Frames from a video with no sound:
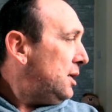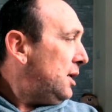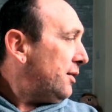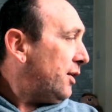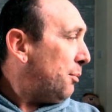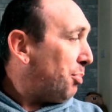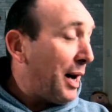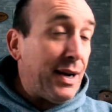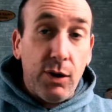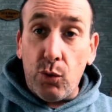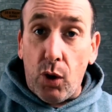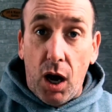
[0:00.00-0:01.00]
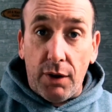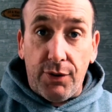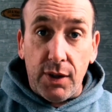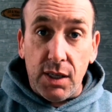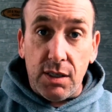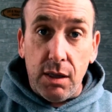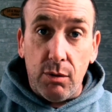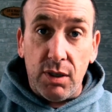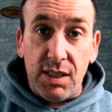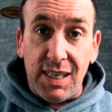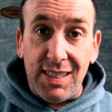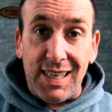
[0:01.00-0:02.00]
I've got a brand new rod for this lure
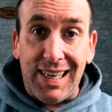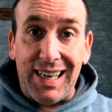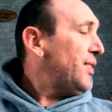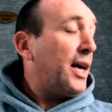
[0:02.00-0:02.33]
season.